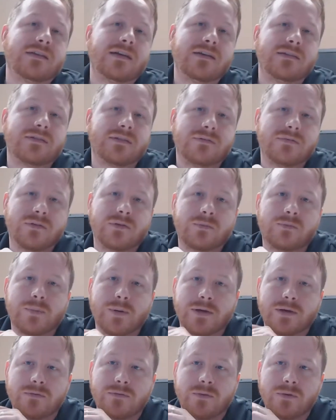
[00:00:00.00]
I filled a
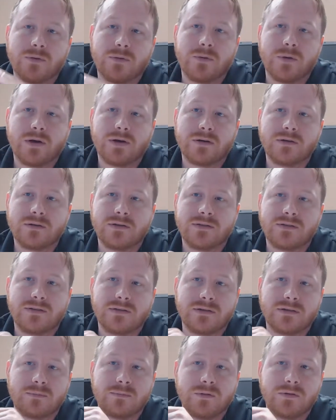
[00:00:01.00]
bucket full of water, listening
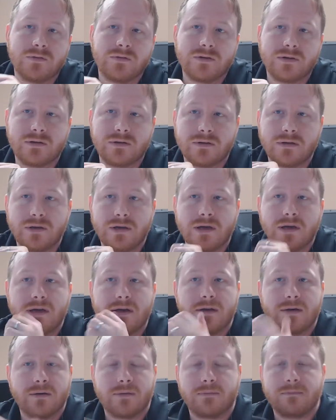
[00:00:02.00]
to music,
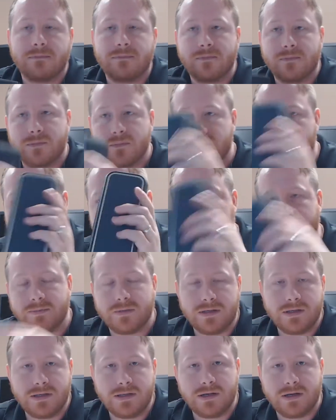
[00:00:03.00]
dropped it
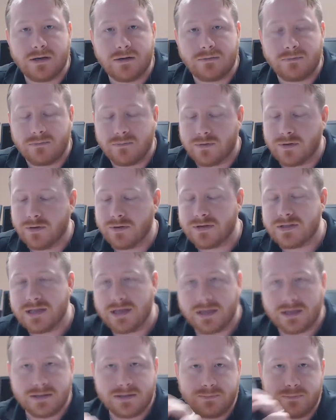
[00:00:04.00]
in there. 30
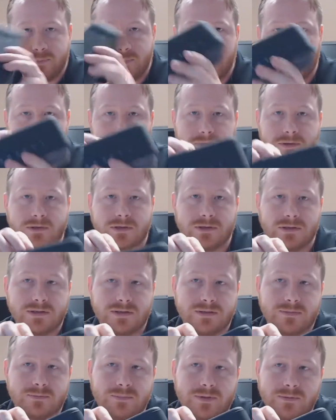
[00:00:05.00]
seconds,
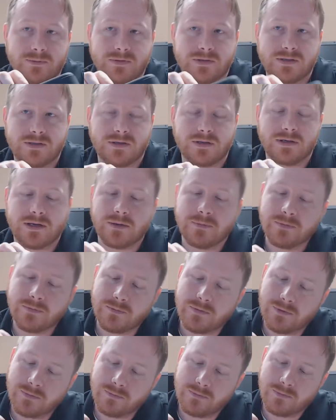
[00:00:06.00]
bubbles started coming
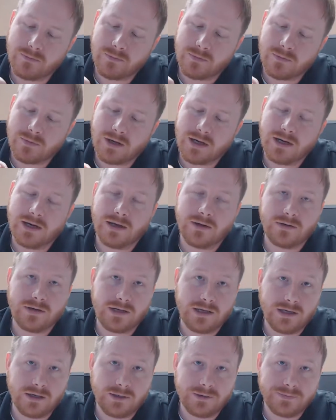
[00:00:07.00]
right out of
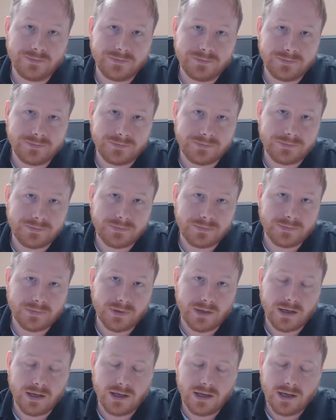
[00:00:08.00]
here,
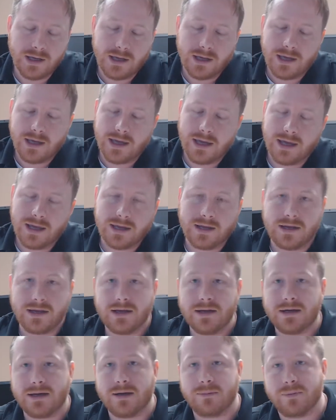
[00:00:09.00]

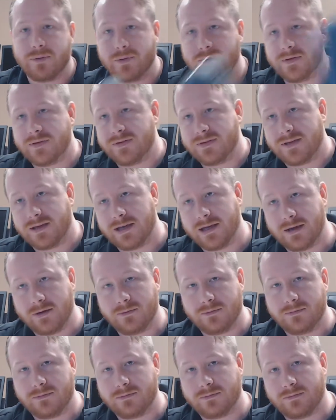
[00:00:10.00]
and I pulled this thing out
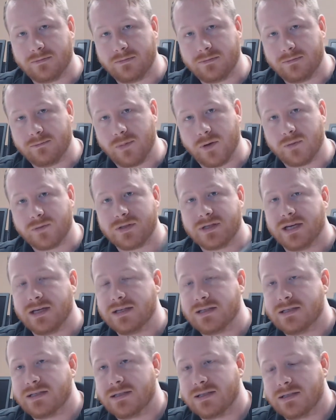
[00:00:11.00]
post
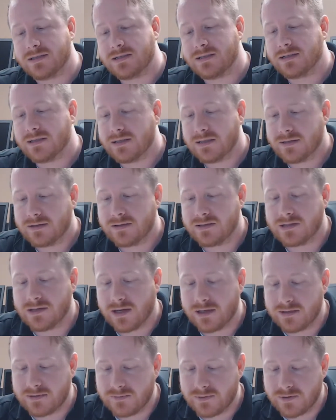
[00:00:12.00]
haste. There's not
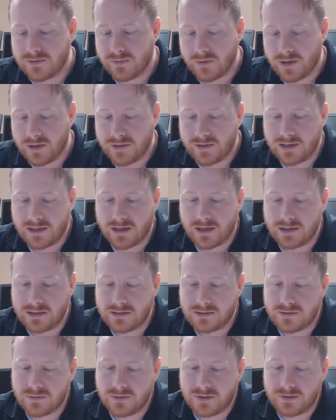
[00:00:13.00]
as much water that got
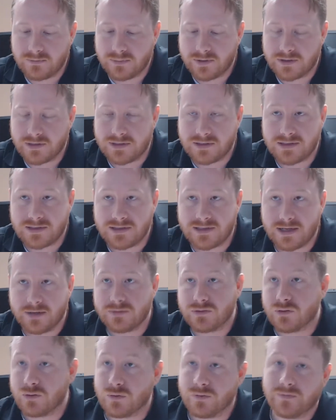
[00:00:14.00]
into it, but this is now
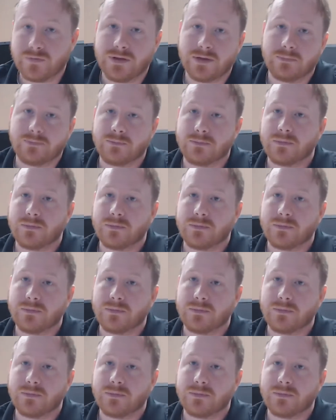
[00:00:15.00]
2 of them